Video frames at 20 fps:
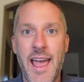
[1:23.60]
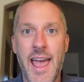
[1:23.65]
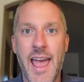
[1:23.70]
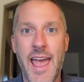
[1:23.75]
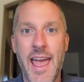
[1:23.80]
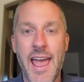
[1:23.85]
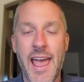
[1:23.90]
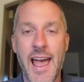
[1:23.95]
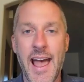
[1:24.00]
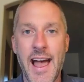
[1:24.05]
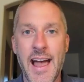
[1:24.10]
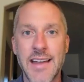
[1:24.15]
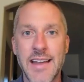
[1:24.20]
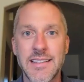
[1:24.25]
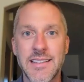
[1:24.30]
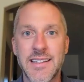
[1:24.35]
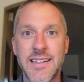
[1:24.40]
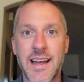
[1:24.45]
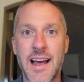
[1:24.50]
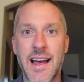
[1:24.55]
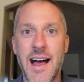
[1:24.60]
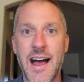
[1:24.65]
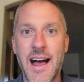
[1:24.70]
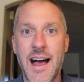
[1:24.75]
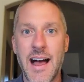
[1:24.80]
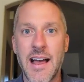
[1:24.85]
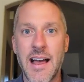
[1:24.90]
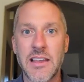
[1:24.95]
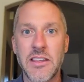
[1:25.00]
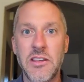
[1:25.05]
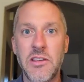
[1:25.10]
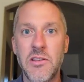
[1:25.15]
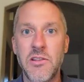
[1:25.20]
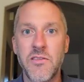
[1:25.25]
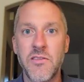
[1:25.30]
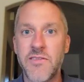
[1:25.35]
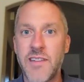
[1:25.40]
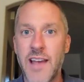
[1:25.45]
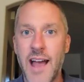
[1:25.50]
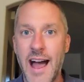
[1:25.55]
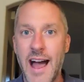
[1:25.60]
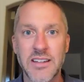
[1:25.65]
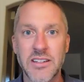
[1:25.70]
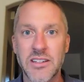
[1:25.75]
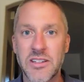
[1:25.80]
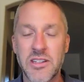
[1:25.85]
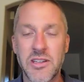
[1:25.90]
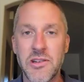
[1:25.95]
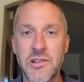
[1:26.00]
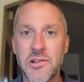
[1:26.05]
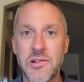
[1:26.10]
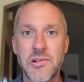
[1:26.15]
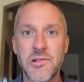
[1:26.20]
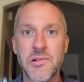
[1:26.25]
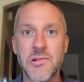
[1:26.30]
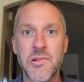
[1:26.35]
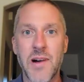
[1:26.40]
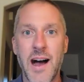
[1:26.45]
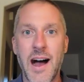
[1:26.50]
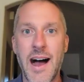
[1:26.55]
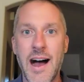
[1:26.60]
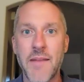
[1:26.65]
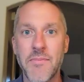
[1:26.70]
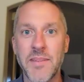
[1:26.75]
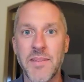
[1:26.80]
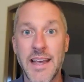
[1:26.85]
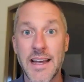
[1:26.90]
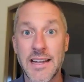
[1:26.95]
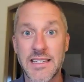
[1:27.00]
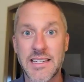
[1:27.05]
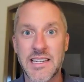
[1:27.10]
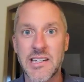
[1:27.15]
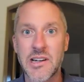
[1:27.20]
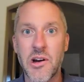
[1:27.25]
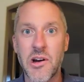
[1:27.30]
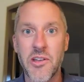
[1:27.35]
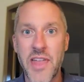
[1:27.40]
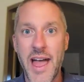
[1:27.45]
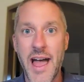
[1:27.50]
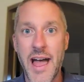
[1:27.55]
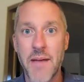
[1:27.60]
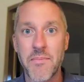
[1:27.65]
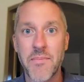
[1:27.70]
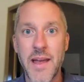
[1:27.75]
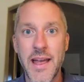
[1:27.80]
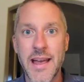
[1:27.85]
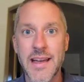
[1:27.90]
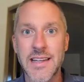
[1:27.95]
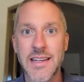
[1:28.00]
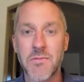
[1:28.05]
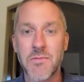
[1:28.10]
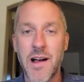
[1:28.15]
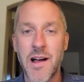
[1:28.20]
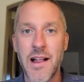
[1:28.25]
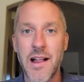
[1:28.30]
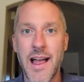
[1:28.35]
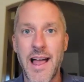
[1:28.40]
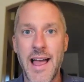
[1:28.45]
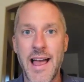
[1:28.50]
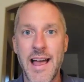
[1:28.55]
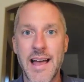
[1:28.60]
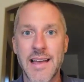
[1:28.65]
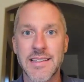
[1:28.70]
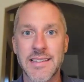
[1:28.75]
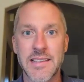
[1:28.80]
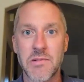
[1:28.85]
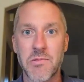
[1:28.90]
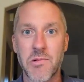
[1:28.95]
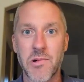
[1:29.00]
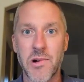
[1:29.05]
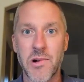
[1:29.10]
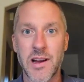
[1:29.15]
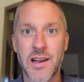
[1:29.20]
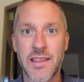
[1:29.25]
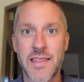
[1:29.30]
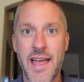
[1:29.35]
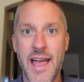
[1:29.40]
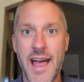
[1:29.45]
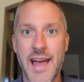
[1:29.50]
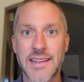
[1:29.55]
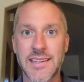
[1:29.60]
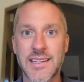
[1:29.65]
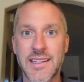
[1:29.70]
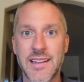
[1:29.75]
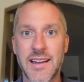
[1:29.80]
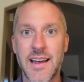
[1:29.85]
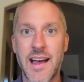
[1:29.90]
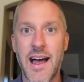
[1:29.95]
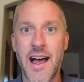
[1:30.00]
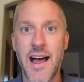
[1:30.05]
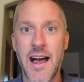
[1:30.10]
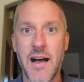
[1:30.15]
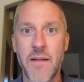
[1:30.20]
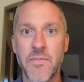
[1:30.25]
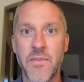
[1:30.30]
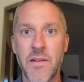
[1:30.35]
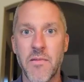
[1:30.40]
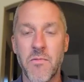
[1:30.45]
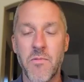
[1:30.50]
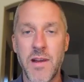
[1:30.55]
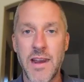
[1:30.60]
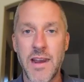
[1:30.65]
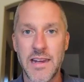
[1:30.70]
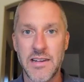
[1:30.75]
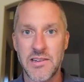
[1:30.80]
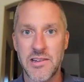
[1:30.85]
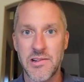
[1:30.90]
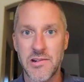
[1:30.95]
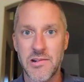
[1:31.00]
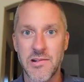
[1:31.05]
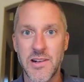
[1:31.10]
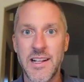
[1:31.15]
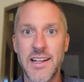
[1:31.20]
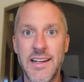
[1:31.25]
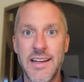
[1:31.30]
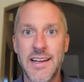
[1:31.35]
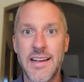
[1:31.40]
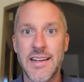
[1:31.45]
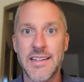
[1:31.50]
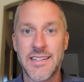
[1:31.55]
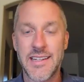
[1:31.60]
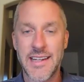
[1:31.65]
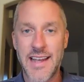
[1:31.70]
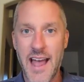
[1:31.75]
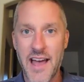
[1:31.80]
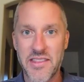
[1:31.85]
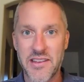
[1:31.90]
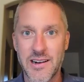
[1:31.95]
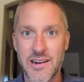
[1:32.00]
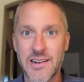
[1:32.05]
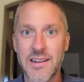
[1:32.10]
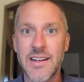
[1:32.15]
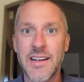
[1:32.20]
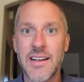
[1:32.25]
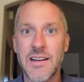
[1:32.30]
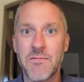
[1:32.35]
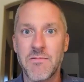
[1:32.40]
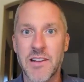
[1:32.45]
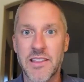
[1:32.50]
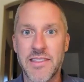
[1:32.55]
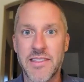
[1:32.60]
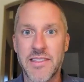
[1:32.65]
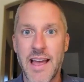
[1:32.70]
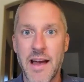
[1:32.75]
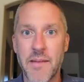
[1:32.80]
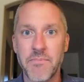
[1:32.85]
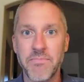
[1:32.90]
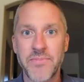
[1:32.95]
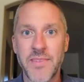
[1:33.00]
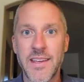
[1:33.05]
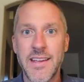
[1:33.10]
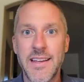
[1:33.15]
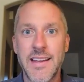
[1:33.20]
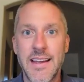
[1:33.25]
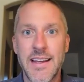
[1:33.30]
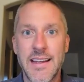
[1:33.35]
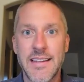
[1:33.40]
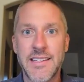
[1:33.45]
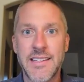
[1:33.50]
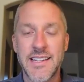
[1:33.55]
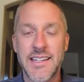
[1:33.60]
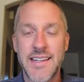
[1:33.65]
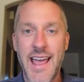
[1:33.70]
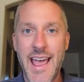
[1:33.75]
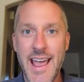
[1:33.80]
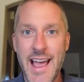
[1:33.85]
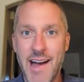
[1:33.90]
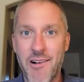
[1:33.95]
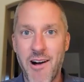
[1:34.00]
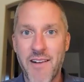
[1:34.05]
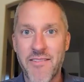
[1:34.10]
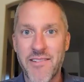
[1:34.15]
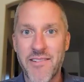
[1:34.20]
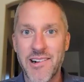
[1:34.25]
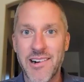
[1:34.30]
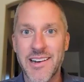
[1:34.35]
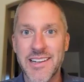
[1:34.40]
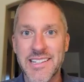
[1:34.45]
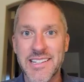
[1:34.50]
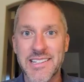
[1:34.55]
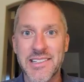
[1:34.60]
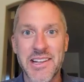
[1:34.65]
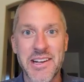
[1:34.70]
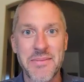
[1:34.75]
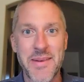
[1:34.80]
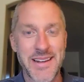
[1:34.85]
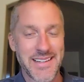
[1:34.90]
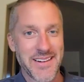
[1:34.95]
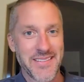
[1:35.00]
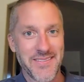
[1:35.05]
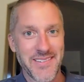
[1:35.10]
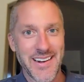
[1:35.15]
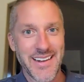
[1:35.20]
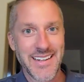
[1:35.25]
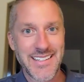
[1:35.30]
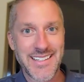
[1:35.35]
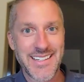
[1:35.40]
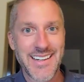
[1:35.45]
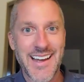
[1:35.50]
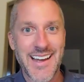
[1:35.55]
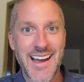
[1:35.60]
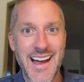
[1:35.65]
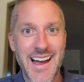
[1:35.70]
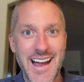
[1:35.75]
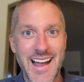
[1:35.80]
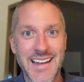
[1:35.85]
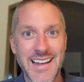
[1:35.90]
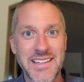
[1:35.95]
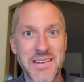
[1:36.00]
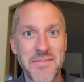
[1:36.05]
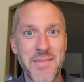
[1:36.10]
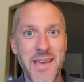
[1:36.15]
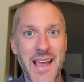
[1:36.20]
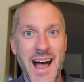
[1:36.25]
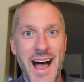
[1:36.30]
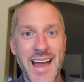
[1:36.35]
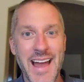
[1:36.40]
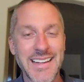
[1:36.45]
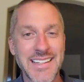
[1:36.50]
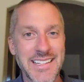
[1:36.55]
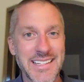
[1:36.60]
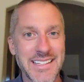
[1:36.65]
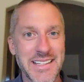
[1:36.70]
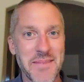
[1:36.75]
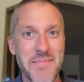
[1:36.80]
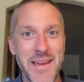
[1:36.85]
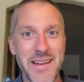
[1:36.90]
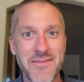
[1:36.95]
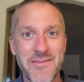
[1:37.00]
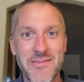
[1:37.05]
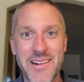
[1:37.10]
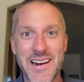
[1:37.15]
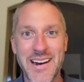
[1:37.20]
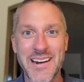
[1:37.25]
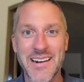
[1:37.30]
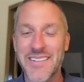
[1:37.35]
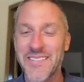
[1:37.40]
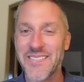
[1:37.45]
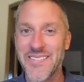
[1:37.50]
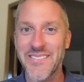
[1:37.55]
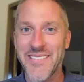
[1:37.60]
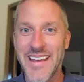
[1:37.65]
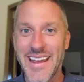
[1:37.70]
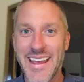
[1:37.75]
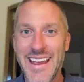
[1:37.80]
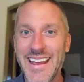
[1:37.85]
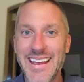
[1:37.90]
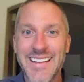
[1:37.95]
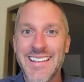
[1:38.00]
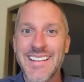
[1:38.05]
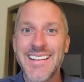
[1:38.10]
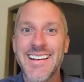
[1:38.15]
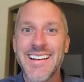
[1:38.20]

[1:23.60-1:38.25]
And you've gotten to get to know them as well as the work that we do together with them. Today, however, is a little bit different. To be honest, it's a bit weird for me